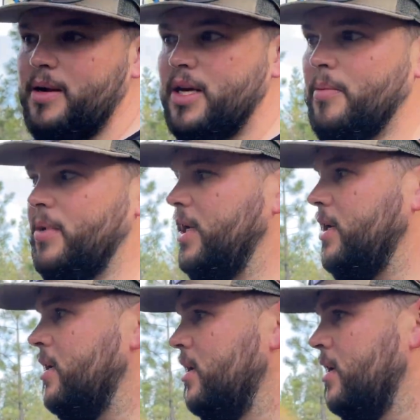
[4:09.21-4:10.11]
coming in.
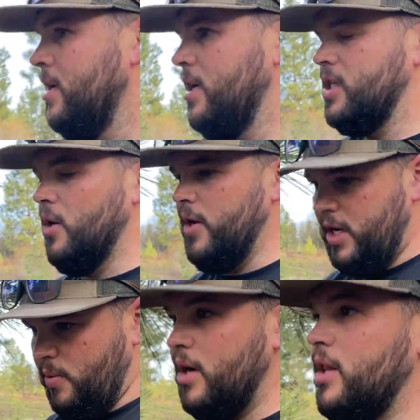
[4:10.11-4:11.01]
So
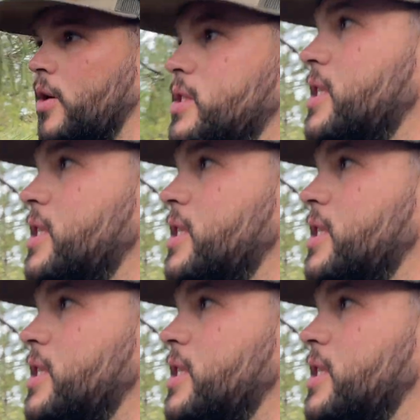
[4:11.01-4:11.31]
anywhere close to